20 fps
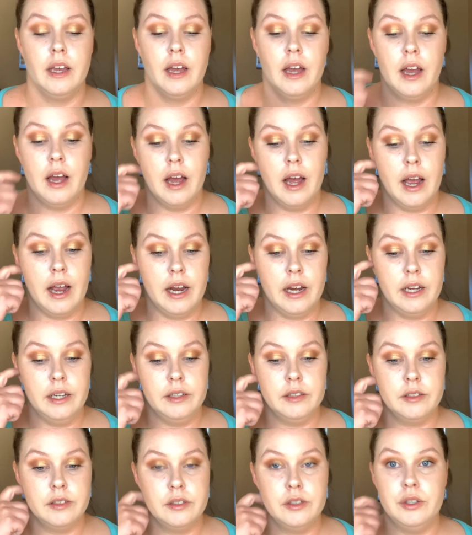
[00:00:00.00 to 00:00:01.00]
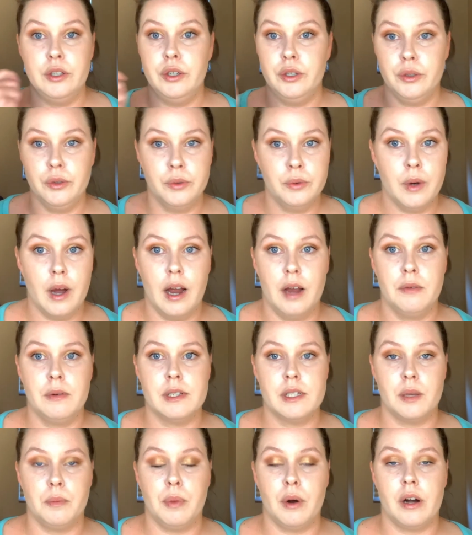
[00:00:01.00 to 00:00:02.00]
I knew I
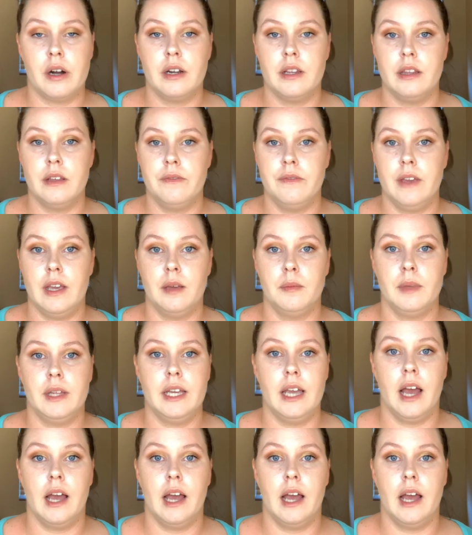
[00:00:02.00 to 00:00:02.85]
was a part of the family.